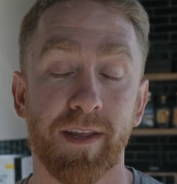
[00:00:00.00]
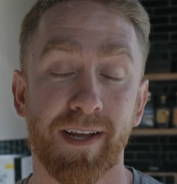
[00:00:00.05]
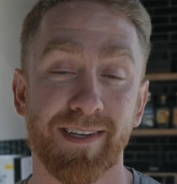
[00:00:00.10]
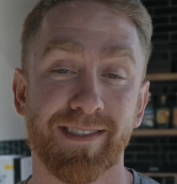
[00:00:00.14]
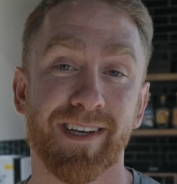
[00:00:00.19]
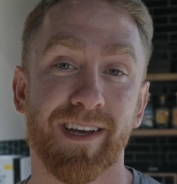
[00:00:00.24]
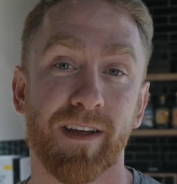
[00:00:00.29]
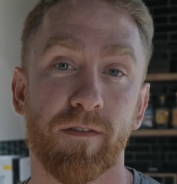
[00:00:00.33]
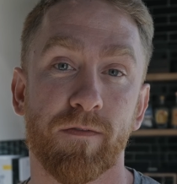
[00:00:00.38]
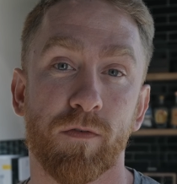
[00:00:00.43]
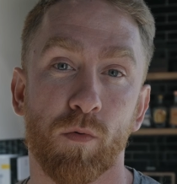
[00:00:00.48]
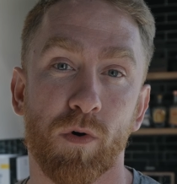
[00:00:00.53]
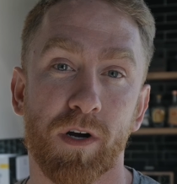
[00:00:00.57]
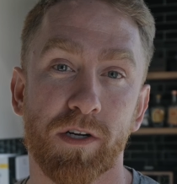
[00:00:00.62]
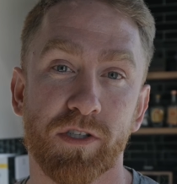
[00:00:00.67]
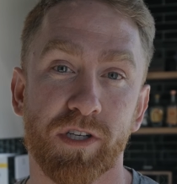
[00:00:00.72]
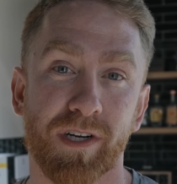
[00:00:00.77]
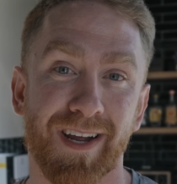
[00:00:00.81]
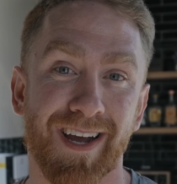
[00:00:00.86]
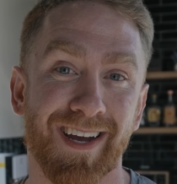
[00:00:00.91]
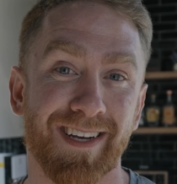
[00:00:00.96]
Thanks again for
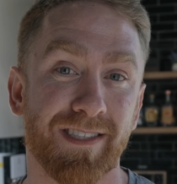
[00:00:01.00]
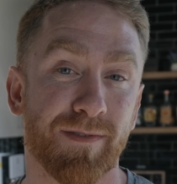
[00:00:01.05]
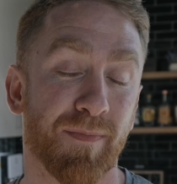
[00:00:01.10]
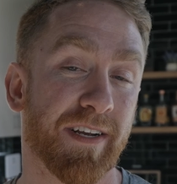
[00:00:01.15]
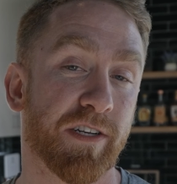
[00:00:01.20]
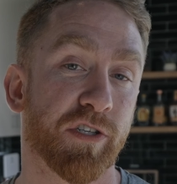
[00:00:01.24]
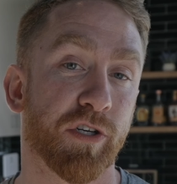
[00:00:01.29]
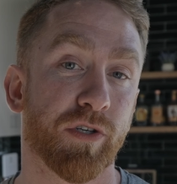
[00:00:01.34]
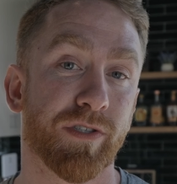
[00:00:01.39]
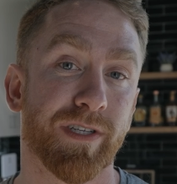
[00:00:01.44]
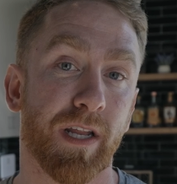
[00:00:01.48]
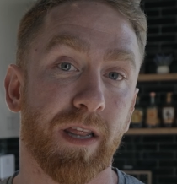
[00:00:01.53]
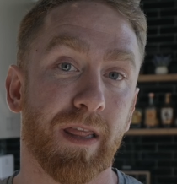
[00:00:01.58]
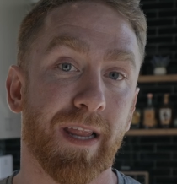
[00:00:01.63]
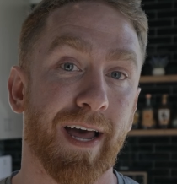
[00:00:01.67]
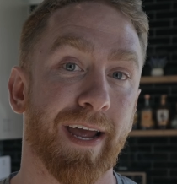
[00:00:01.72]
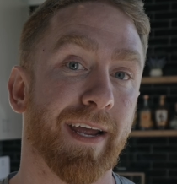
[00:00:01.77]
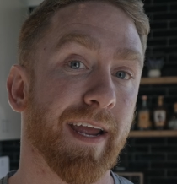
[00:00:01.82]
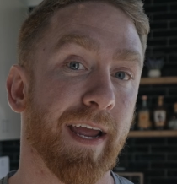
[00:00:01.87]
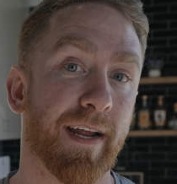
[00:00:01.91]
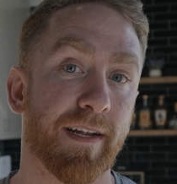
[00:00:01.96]
watching, guys. Make sure to
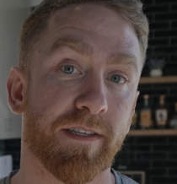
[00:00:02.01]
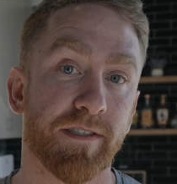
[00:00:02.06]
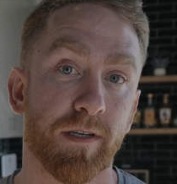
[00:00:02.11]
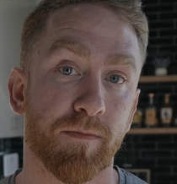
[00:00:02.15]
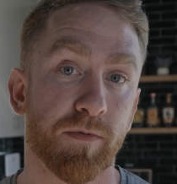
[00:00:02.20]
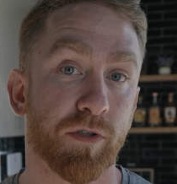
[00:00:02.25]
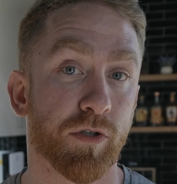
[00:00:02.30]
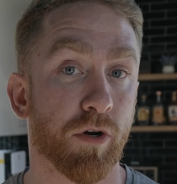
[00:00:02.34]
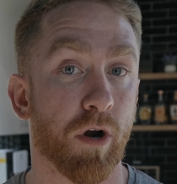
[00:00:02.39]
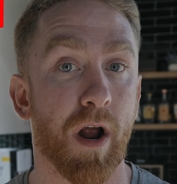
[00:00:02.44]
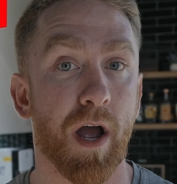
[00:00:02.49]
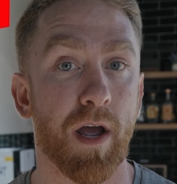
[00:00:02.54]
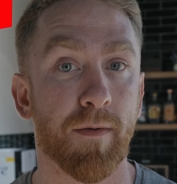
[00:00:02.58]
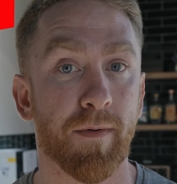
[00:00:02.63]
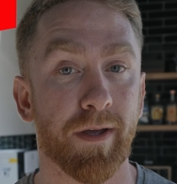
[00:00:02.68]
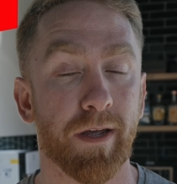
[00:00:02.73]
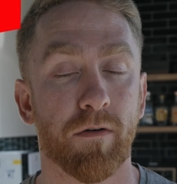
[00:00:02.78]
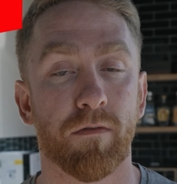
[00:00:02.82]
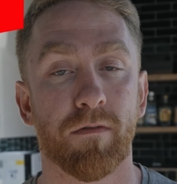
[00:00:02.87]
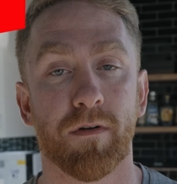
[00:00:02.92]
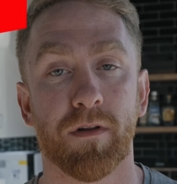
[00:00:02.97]
like and subscribe.
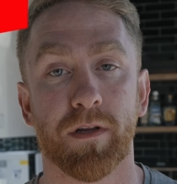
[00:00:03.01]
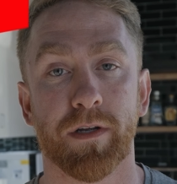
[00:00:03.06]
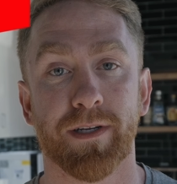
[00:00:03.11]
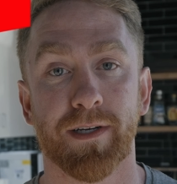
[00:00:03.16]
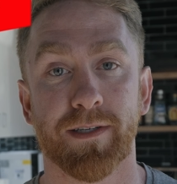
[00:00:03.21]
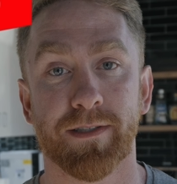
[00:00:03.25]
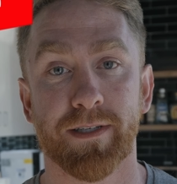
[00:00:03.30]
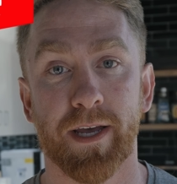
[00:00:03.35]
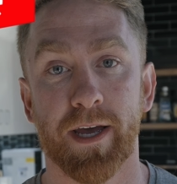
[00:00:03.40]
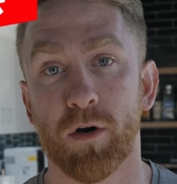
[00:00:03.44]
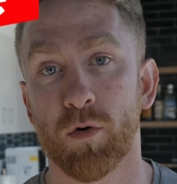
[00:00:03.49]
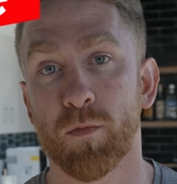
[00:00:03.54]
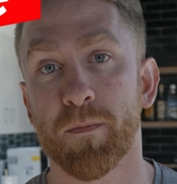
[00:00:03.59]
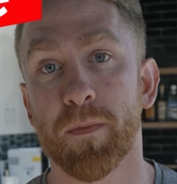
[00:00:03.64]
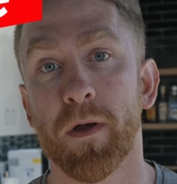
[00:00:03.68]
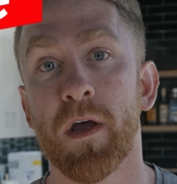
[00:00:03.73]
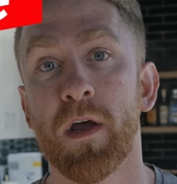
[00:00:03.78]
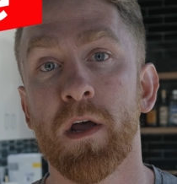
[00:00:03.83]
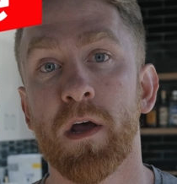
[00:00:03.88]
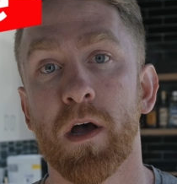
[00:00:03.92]
It really does help.